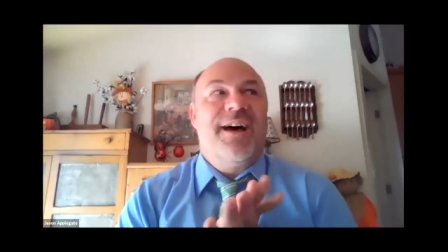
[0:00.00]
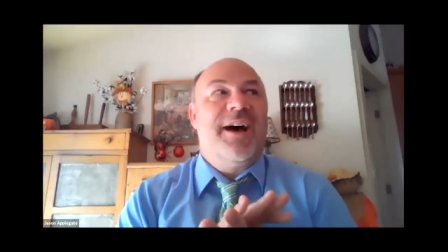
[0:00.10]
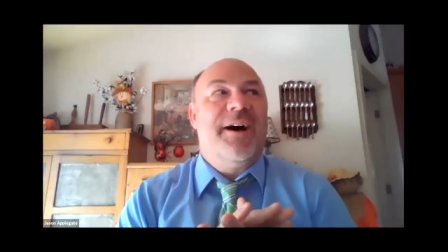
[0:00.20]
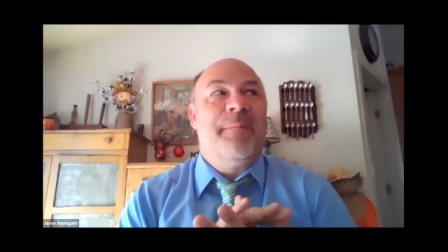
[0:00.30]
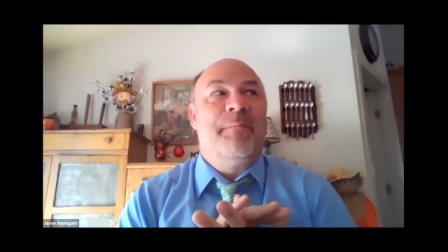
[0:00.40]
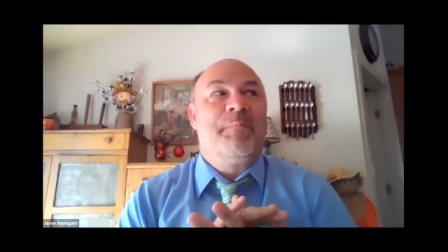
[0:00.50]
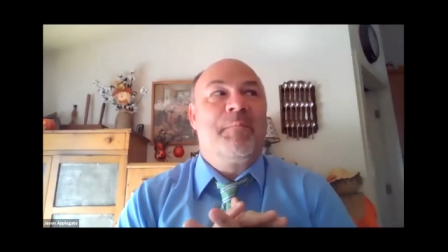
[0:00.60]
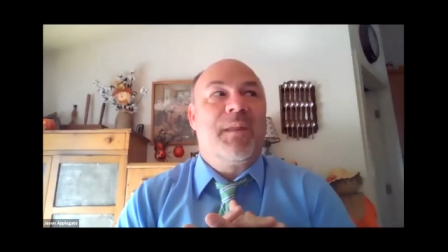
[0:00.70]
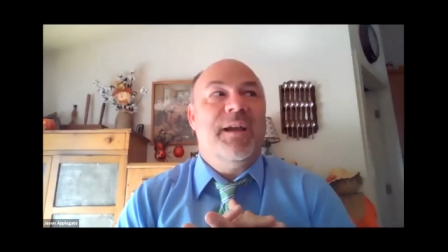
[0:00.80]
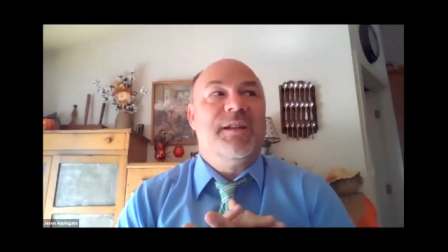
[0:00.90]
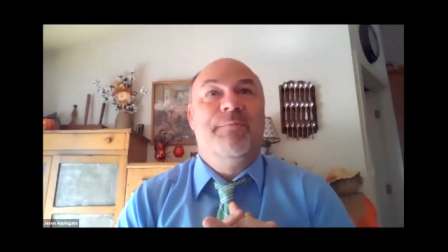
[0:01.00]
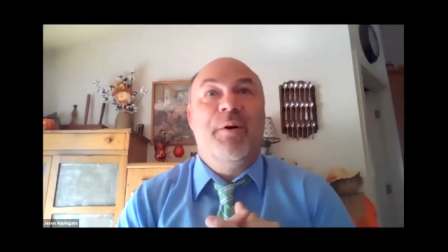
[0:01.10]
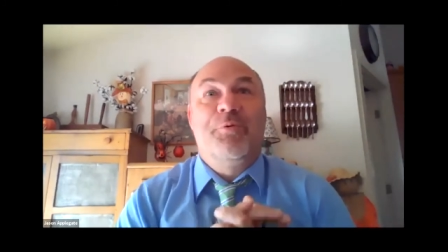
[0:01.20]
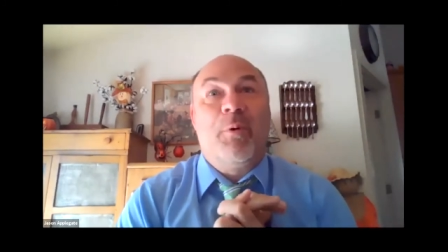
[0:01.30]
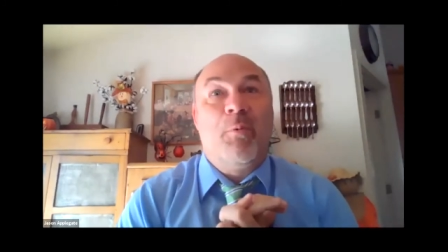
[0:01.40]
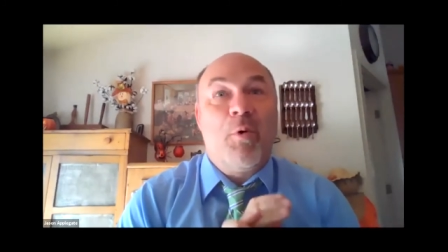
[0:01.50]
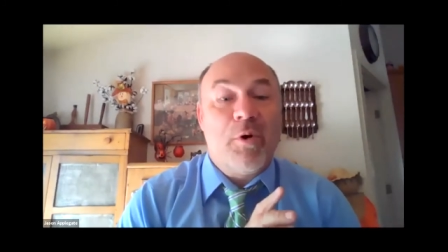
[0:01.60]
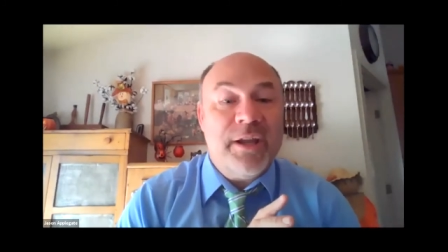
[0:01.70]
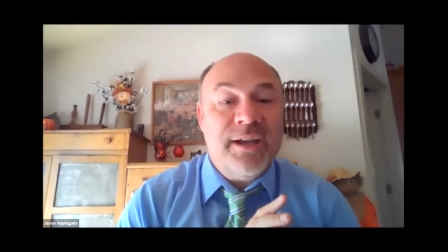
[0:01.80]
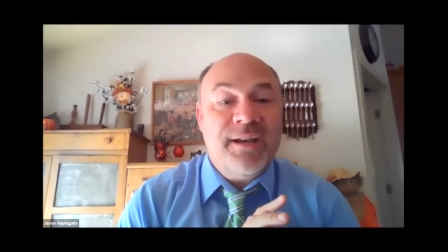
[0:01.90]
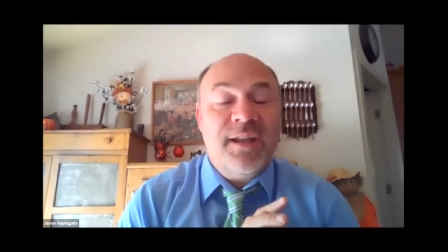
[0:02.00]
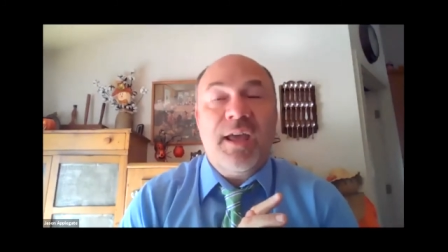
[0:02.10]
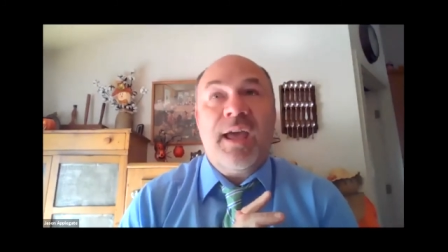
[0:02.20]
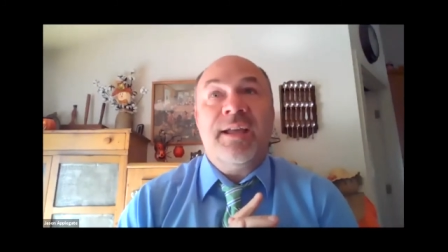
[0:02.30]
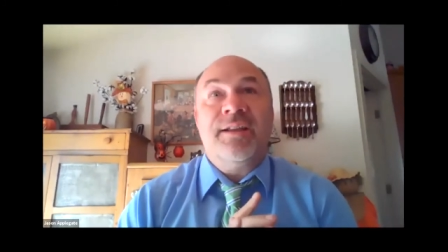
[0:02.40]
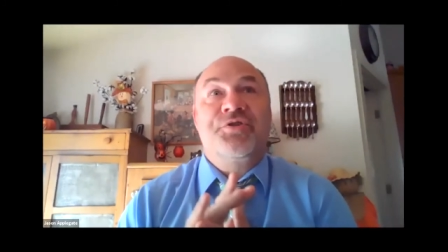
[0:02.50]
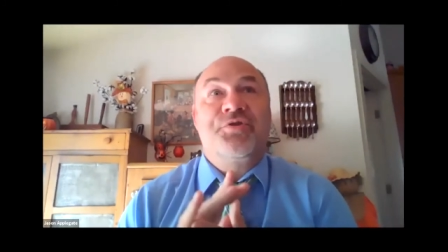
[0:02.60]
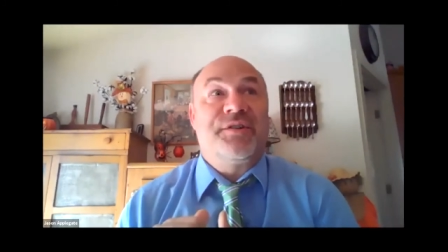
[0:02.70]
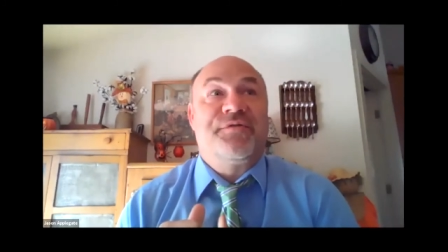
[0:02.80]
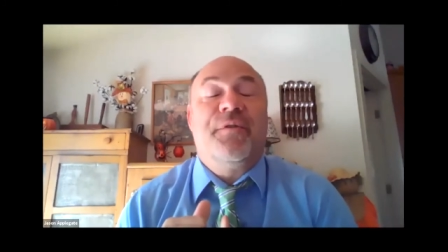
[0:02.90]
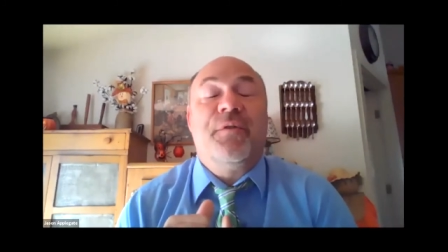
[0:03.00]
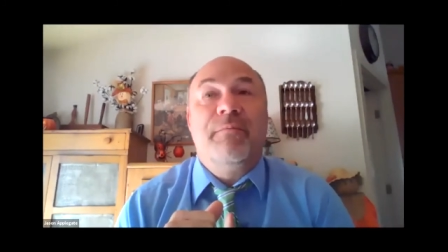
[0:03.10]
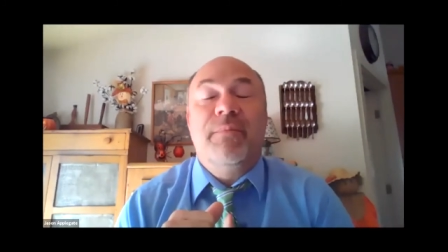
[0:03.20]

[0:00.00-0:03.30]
Um, it's both rewarding and stressful.